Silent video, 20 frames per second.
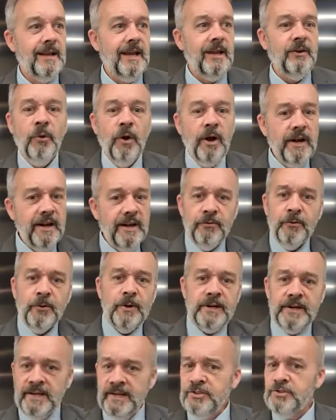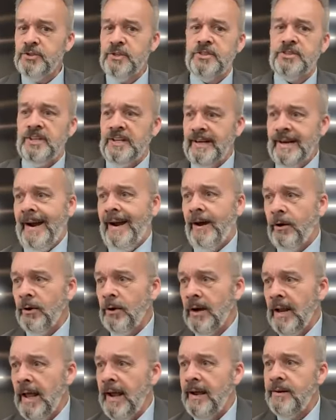And whatever it is that's in
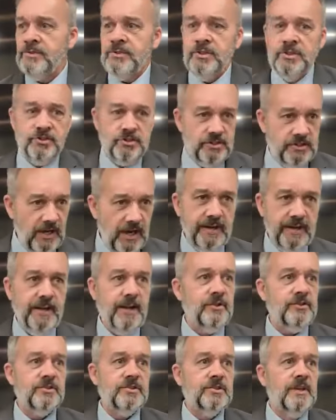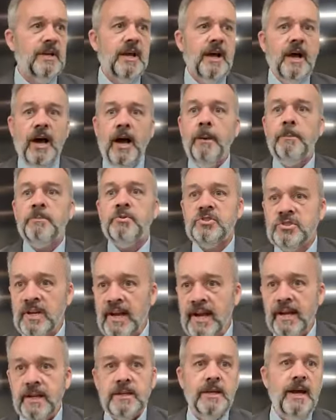our lives that's got us
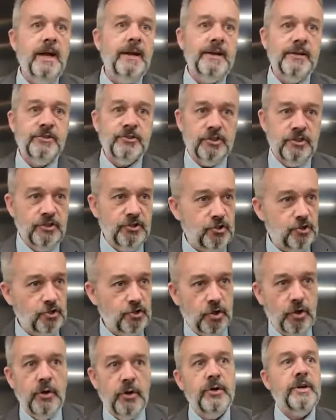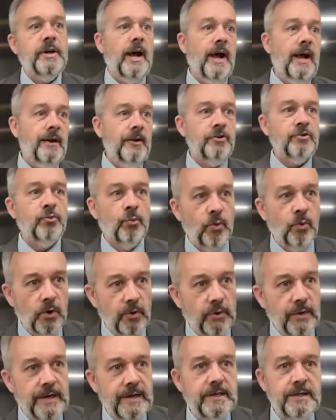upset, got us concerned, got us
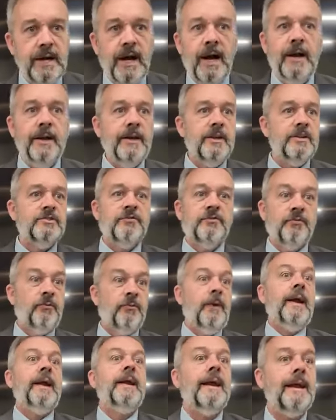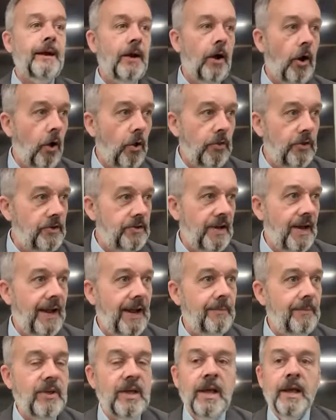worried, got us fretting all the
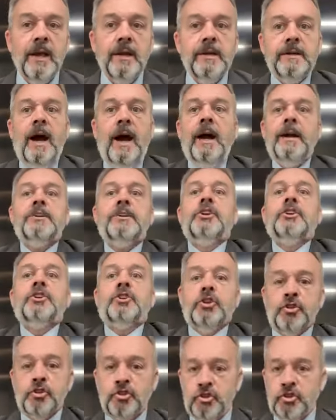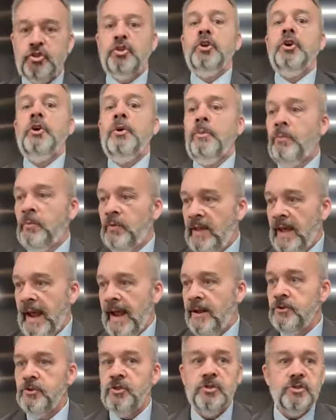time, God can consume
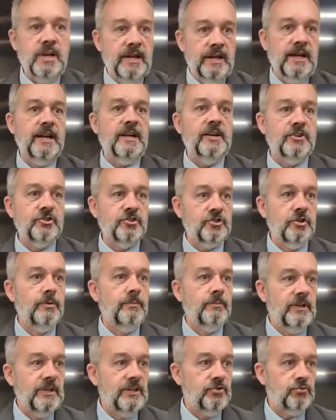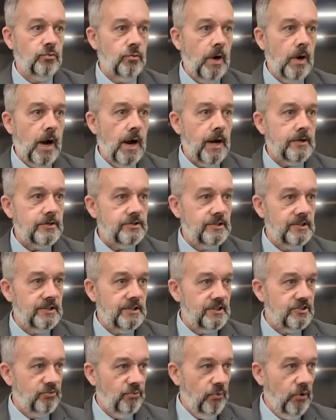that just like He consumed these rocks and
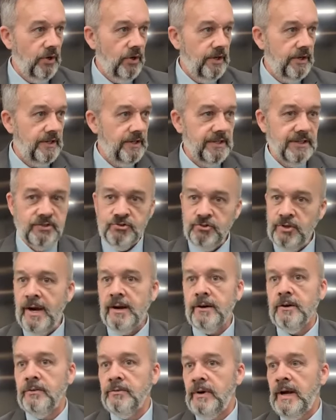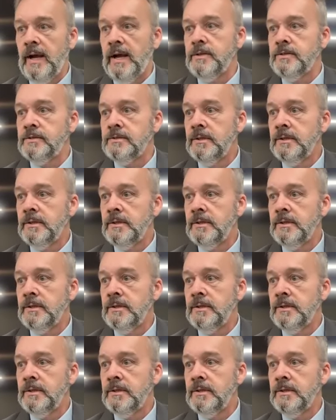this wood and this sacrifice.